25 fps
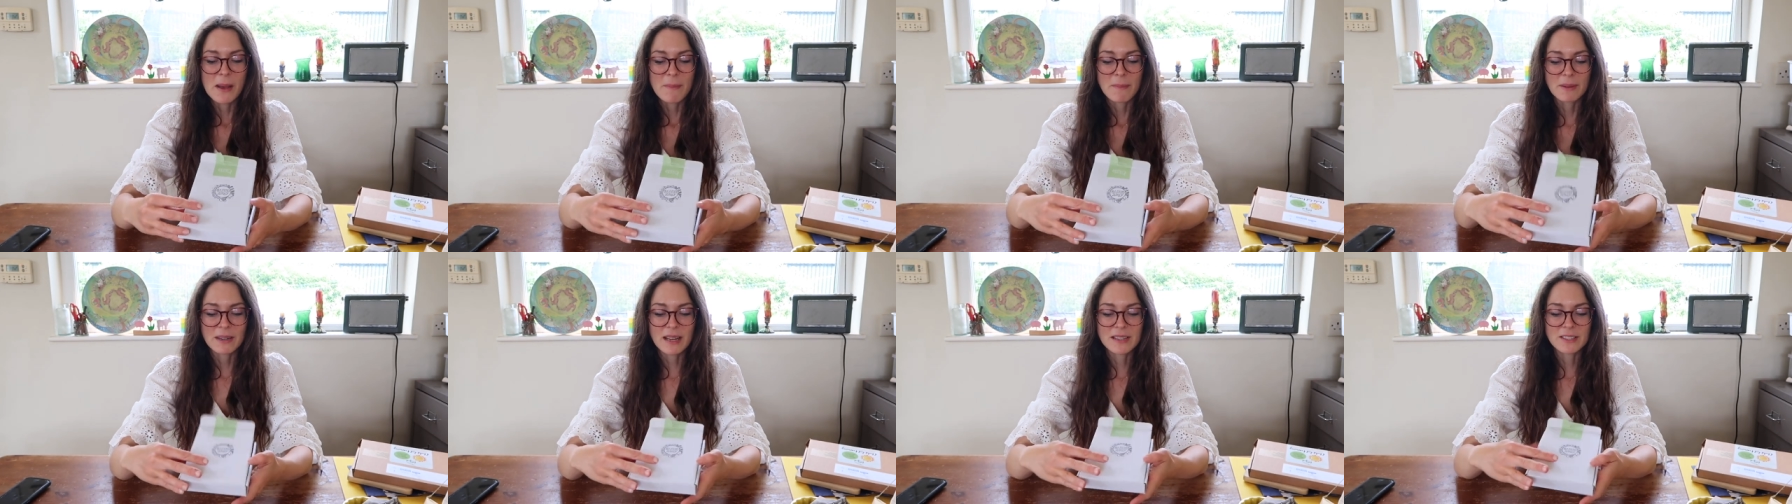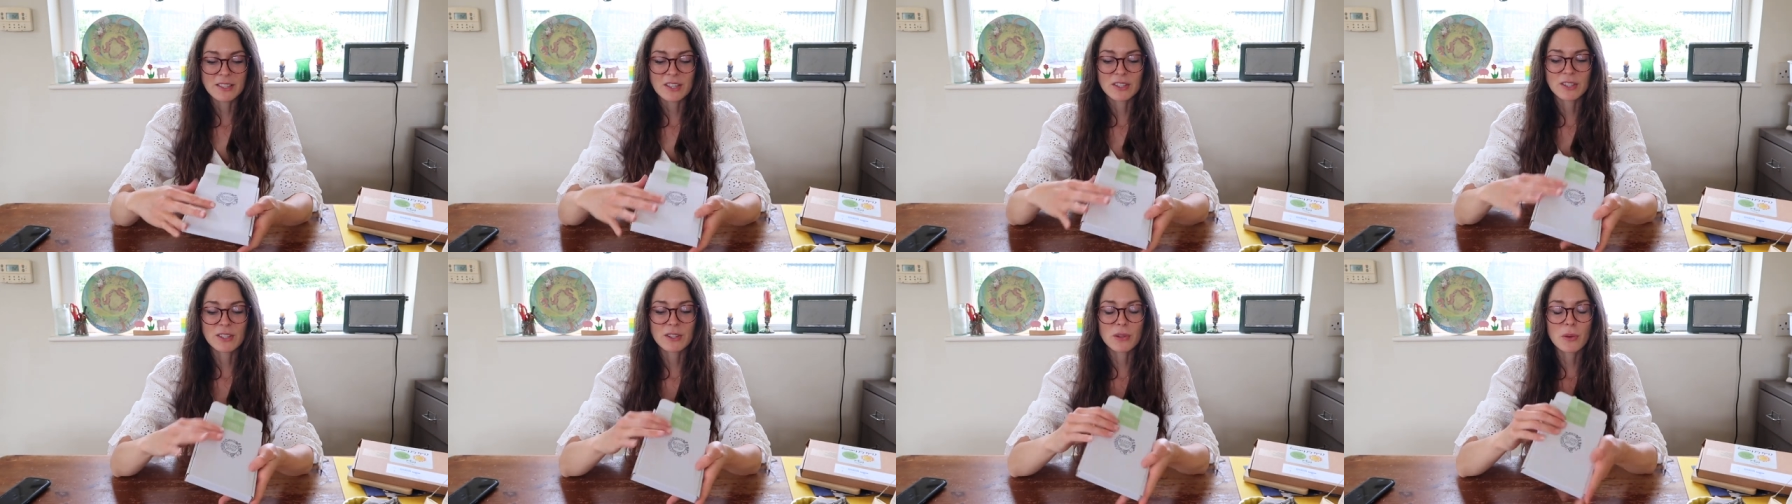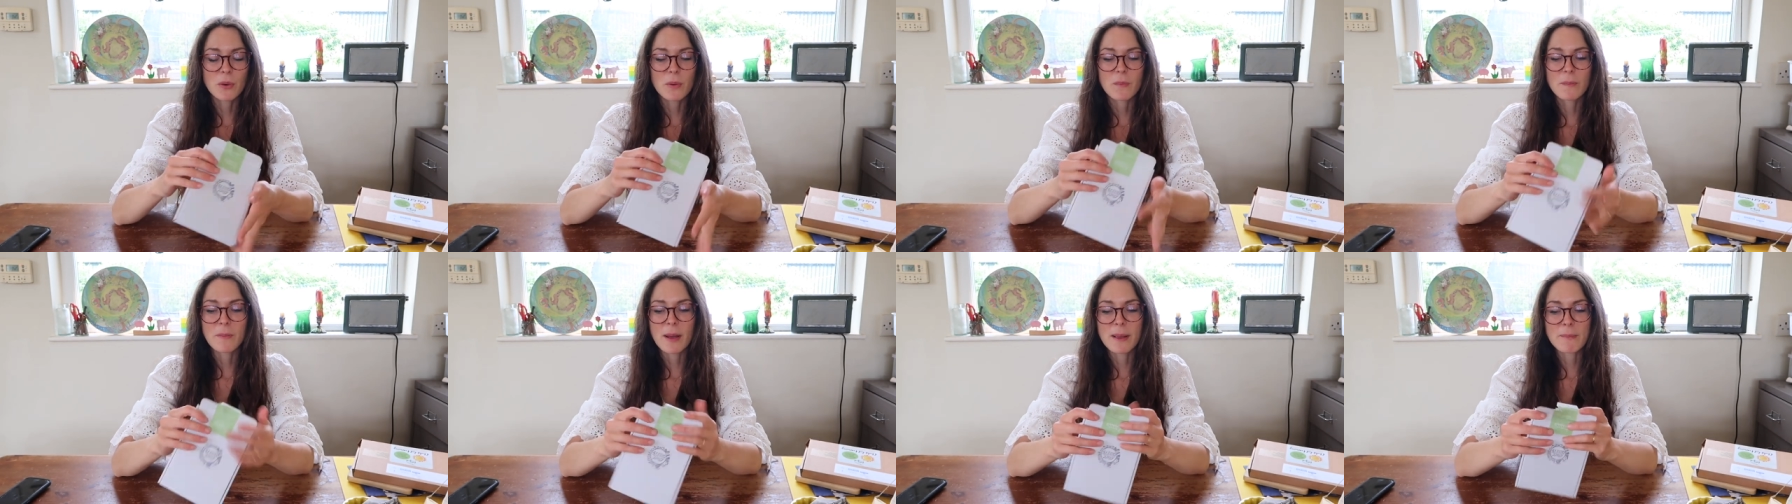but I just
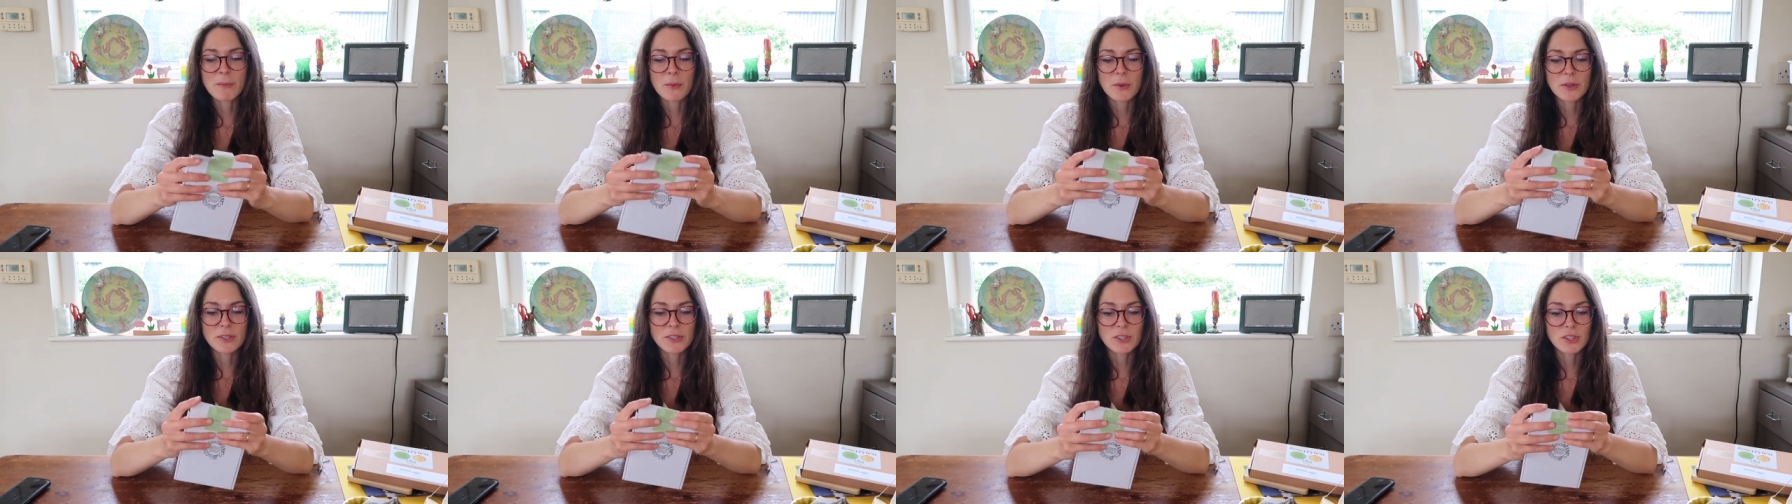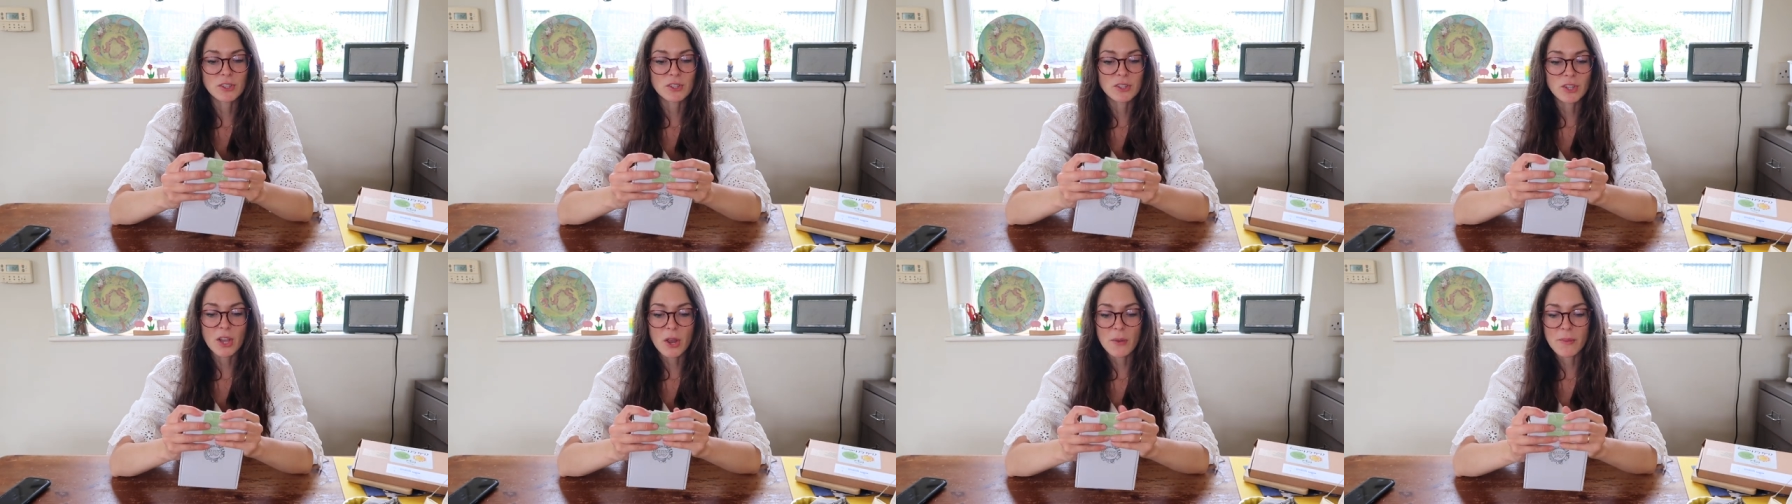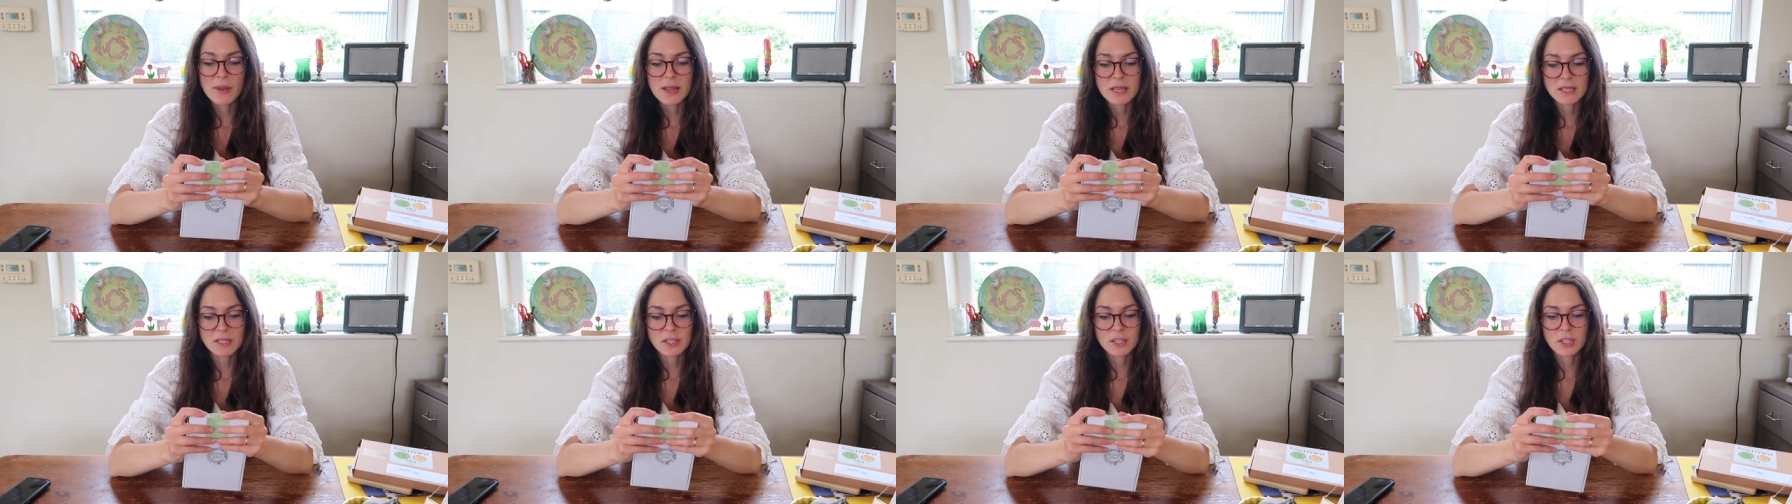thought my boys are so
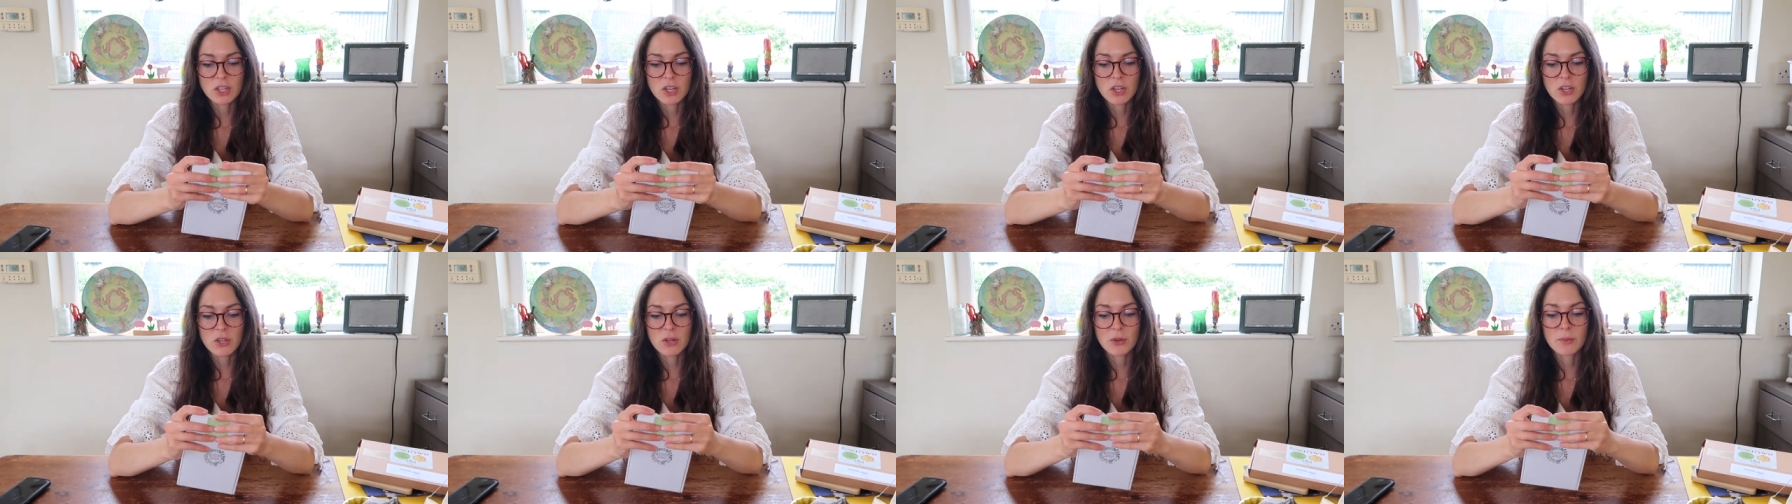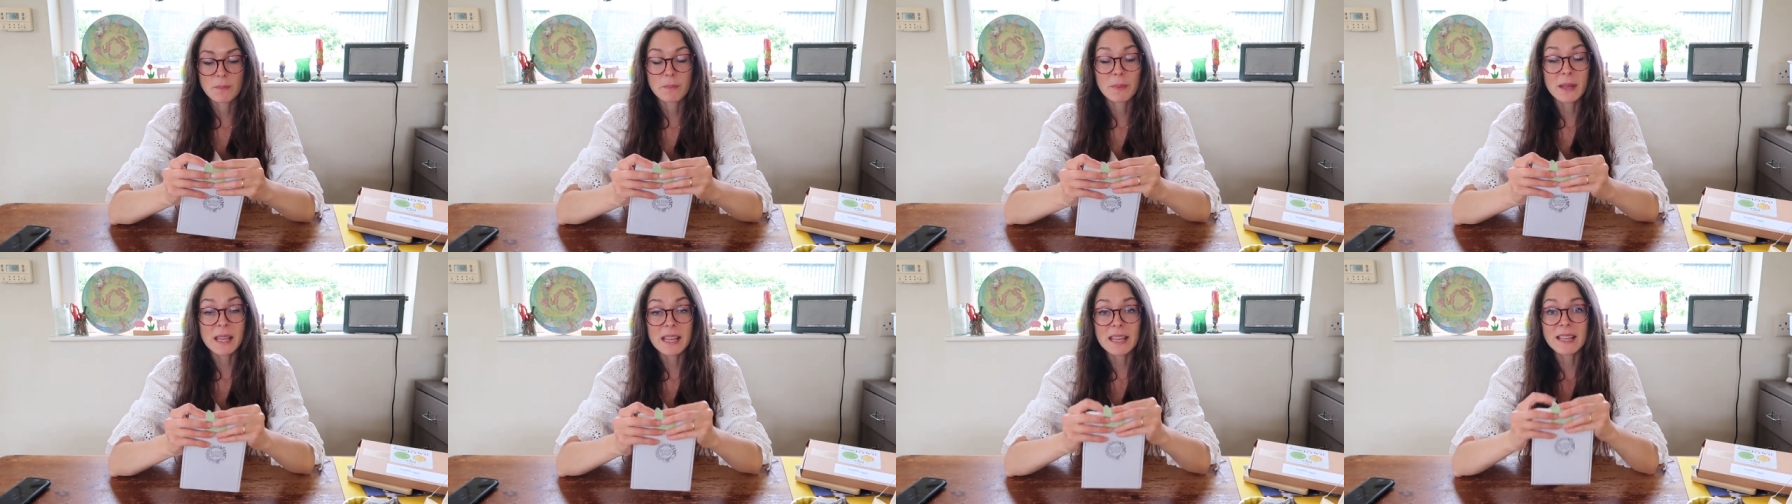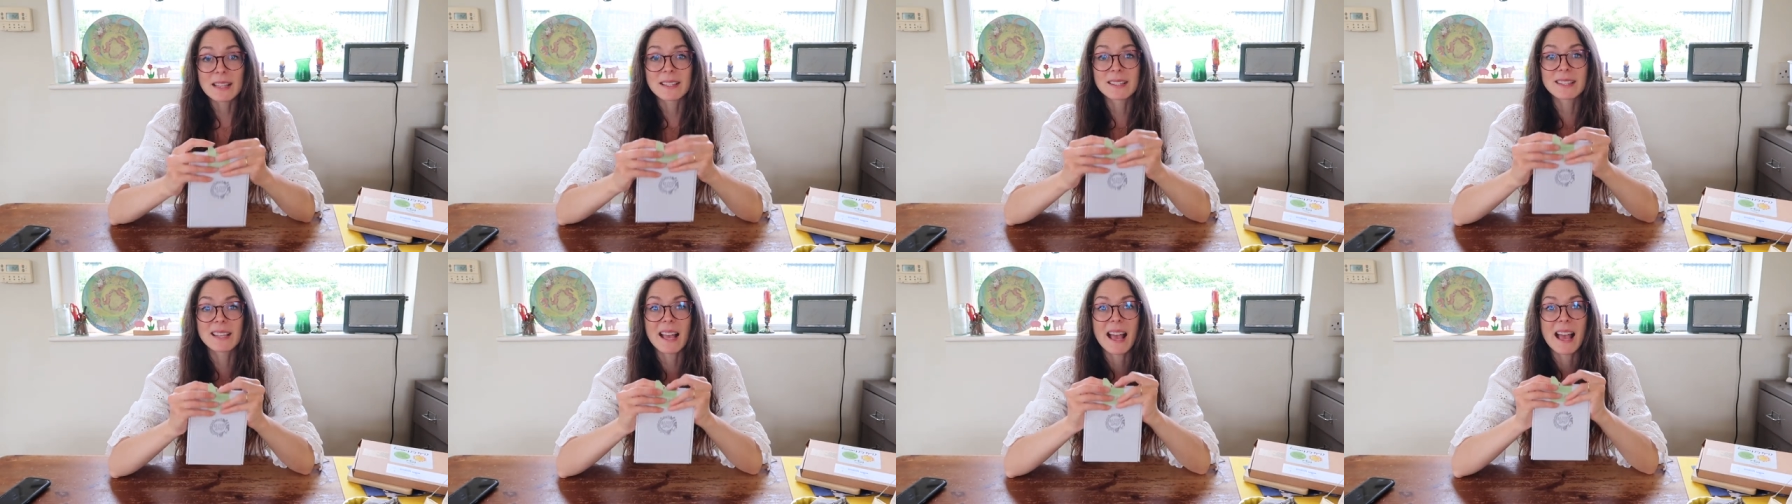into
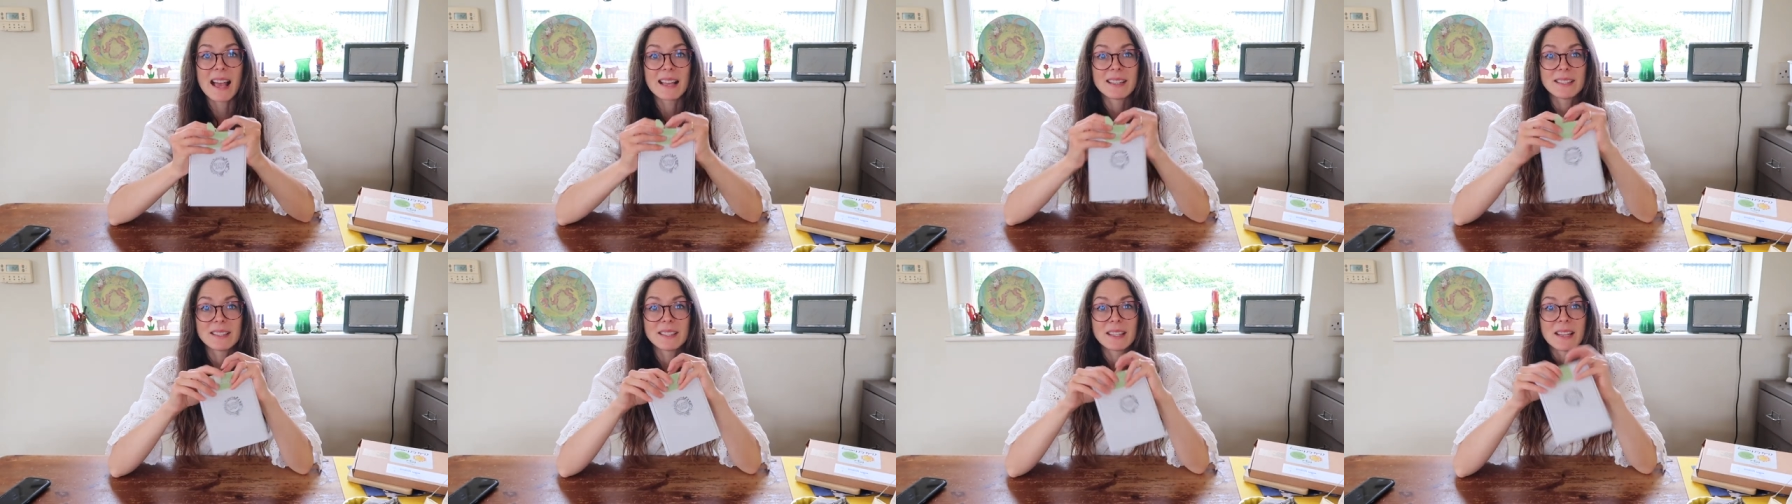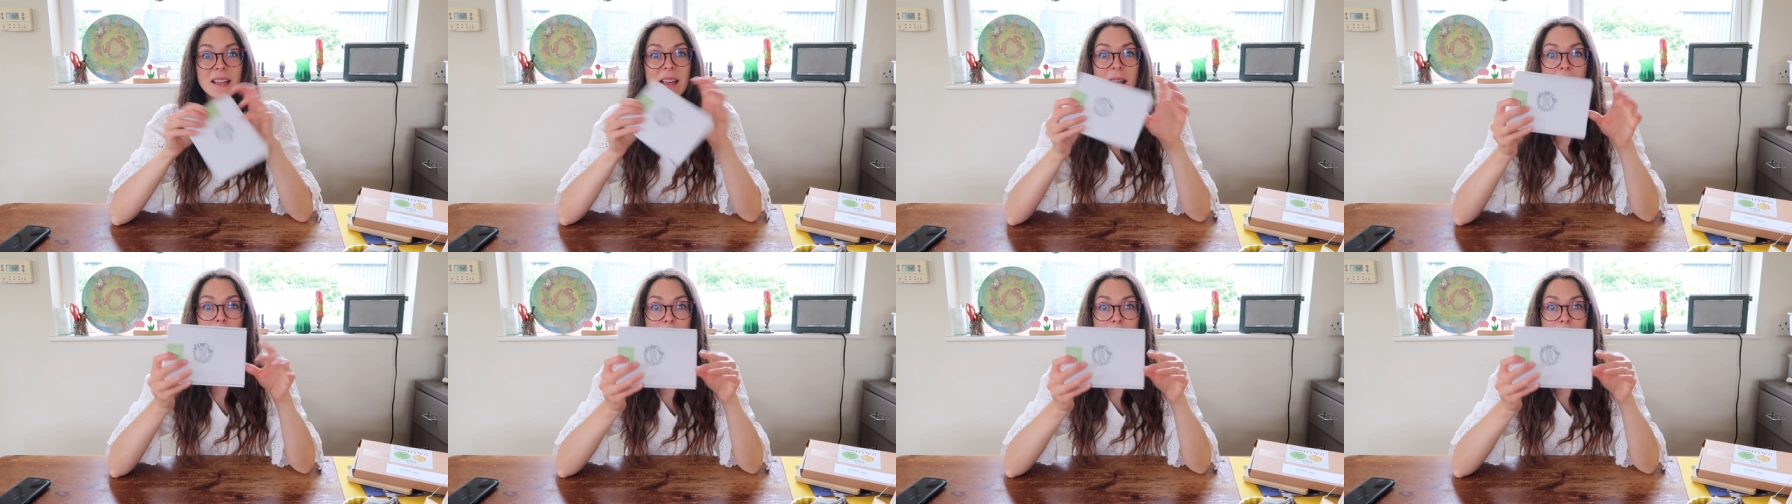bees and